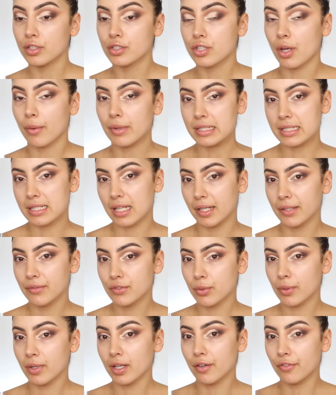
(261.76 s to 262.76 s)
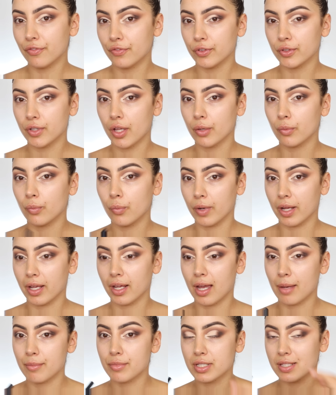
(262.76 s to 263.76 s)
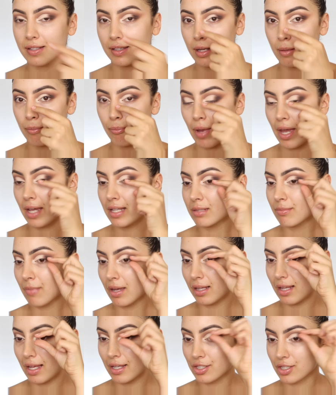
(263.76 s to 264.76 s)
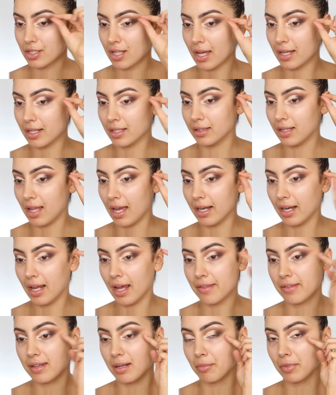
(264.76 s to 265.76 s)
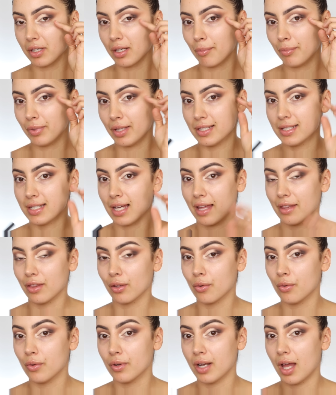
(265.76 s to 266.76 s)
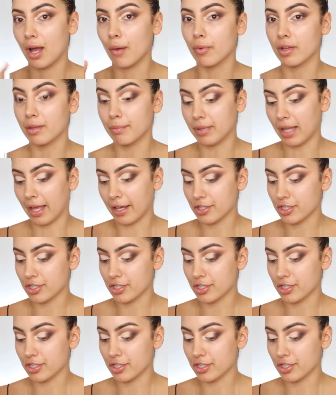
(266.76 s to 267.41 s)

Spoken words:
So instead of doing a full-on wing, I'm just going to base my lash line and line it, and then I'm going to blend out the corner with black